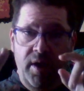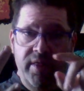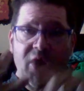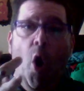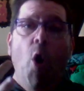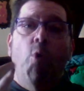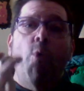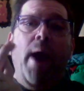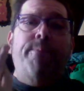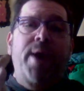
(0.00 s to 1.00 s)
That all
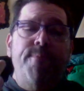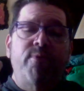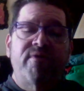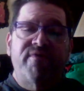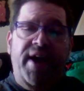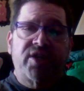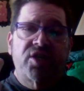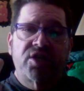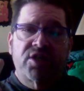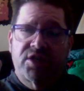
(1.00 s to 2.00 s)
white people are
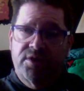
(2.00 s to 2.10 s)
racist.